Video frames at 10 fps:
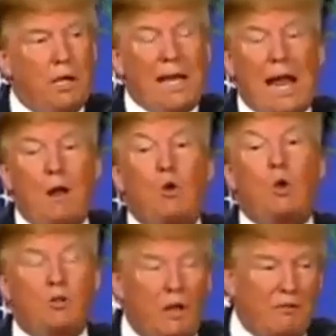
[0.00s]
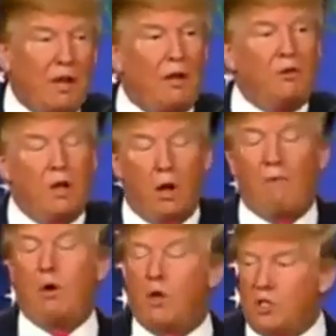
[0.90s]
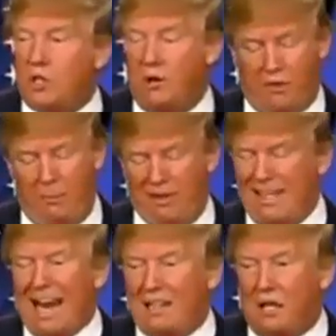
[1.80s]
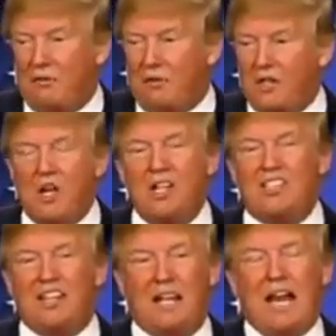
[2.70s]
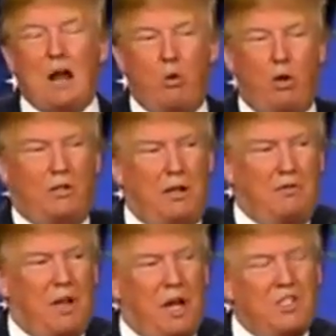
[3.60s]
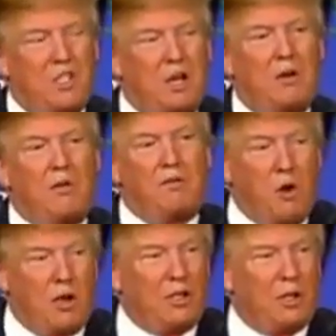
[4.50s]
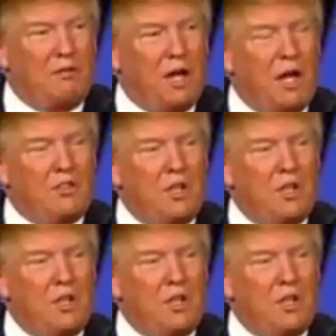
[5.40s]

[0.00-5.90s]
they're all tough guys. You know, everyone's a tough guy, but they're not tough guys. See, they're not real tough guys. They're phony tough guys.